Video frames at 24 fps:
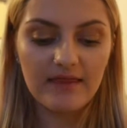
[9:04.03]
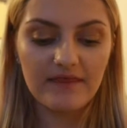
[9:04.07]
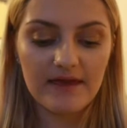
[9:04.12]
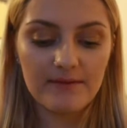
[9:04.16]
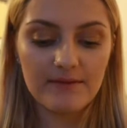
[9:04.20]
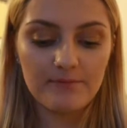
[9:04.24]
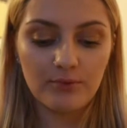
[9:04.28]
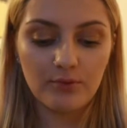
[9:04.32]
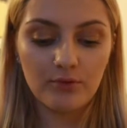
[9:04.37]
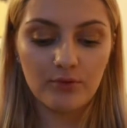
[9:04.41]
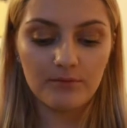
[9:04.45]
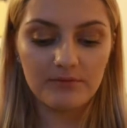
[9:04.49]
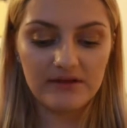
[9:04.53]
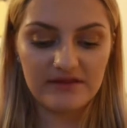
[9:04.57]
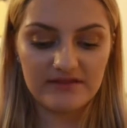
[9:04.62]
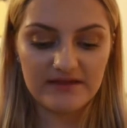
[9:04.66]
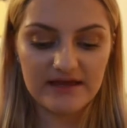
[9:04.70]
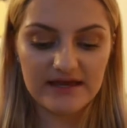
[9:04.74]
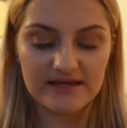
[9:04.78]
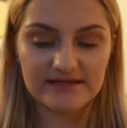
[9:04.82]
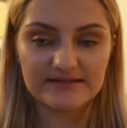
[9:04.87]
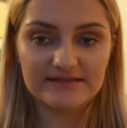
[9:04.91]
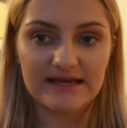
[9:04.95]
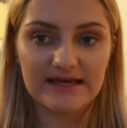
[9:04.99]
they bought me
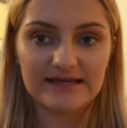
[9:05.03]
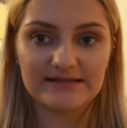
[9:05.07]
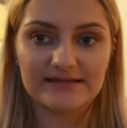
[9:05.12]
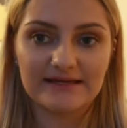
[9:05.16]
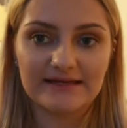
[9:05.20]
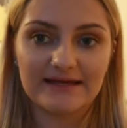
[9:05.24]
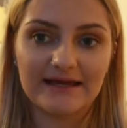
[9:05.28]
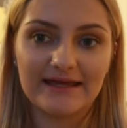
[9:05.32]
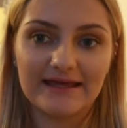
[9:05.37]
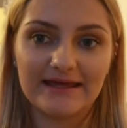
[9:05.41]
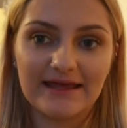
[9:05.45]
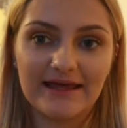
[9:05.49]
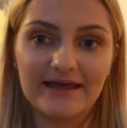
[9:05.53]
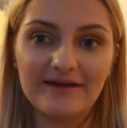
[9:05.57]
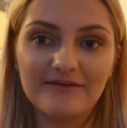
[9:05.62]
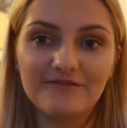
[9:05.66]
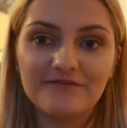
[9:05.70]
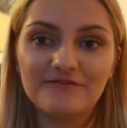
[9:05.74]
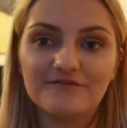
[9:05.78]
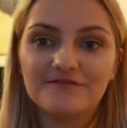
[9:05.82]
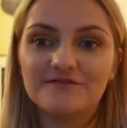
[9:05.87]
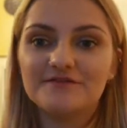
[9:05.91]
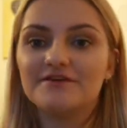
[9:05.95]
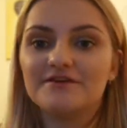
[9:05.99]
this as like a
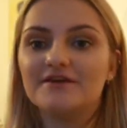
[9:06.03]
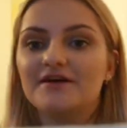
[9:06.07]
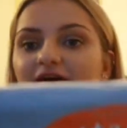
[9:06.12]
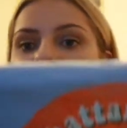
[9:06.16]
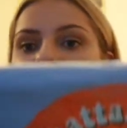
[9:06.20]
gift,